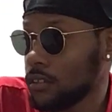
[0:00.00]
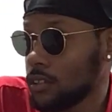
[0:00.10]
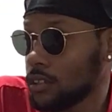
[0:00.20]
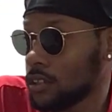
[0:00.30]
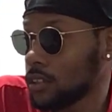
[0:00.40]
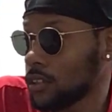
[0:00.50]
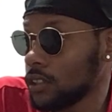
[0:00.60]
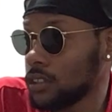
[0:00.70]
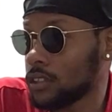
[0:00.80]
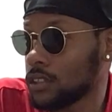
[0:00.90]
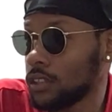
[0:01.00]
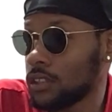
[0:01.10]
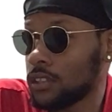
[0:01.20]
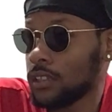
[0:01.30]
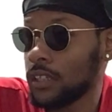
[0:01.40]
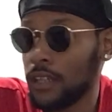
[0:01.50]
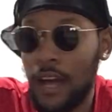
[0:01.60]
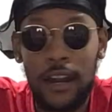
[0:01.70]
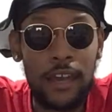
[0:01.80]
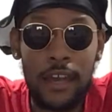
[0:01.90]
it's just getting
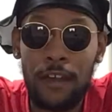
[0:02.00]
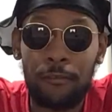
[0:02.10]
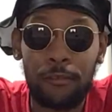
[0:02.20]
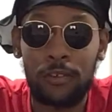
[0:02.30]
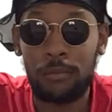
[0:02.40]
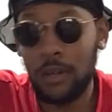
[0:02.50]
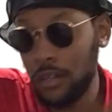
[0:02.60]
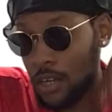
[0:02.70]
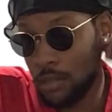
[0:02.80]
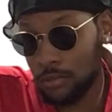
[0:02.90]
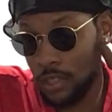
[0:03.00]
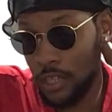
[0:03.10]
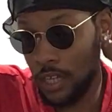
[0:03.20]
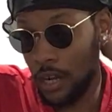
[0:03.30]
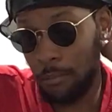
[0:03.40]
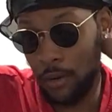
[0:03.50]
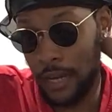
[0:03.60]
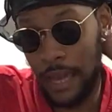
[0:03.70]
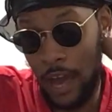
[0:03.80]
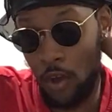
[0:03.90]
out of hand for real, bro. You know what I'm saying? Because that boy
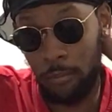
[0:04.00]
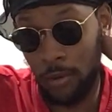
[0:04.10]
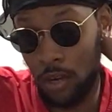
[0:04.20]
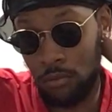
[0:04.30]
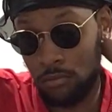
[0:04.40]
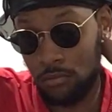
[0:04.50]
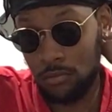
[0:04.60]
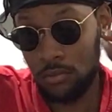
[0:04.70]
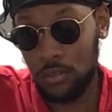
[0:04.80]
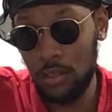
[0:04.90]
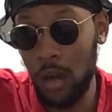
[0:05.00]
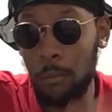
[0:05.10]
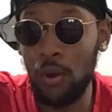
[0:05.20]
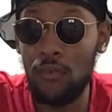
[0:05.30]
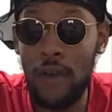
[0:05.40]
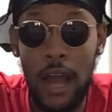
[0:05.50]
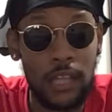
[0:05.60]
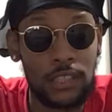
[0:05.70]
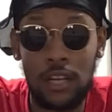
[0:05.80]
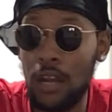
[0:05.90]
need help, bro. I
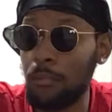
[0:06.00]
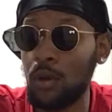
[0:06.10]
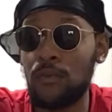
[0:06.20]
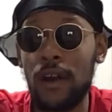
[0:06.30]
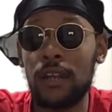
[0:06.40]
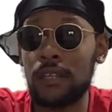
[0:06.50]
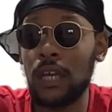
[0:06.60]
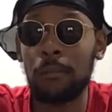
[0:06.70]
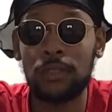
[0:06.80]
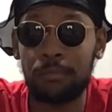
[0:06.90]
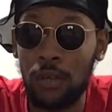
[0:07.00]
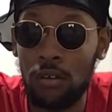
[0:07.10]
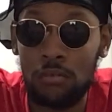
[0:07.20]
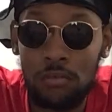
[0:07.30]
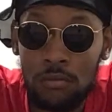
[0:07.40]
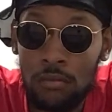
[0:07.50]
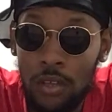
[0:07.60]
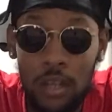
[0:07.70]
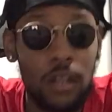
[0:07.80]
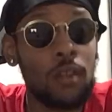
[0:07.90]
could tell that boy finding demons, bro.
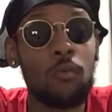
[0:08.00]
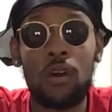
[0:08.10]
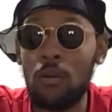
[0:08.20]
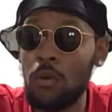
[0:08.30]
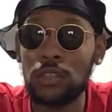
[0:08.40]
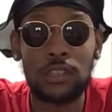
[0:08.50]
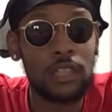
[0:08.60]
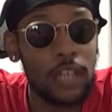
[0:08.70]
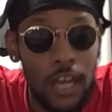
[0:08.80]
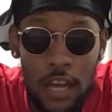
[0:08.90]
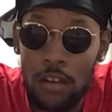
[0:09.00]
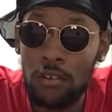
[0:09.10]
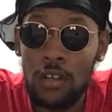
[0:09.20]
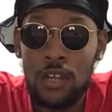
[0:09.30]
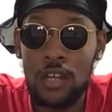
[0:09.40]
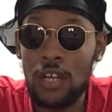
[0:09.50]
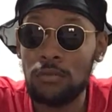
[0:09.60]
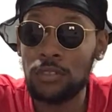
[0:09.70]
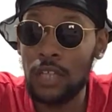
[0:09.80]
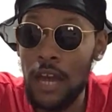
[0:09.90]
He need a one-on-one sit down. You know what
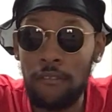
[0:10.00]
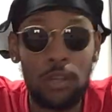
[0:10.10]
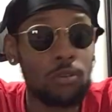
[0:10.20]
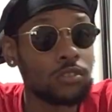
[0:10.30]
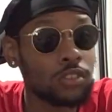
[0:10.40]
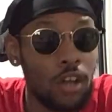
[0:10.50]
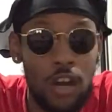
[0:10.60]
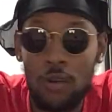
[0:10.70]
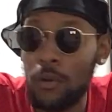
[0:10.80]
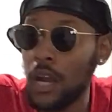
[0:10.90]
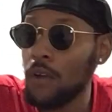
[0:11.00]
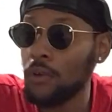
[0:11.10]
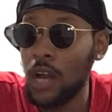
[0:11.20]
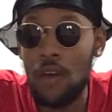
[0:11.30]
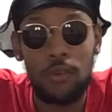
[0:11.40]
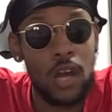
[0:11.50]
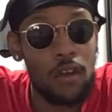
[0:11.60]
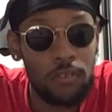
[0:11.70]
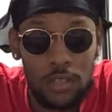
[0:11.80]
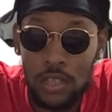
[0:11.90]
I'm saying? Have a little talk or
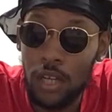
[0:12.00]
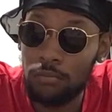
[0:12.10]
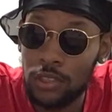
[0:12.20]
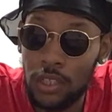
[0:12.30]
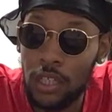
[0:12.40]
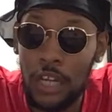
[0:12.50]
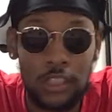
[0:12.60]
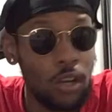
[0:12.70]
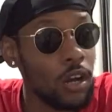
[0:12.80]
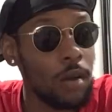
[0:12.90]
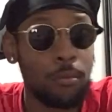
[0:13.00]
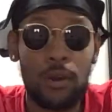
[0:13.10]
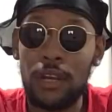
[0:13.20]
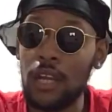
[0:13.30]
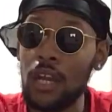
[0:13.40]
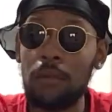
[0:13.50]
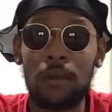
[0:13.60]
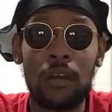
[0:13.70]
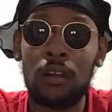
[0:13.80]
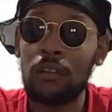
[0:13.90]
whatever. You know what I'm saying? That's all that boy need,
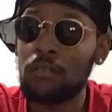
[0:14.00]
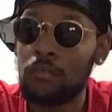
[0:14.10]
man.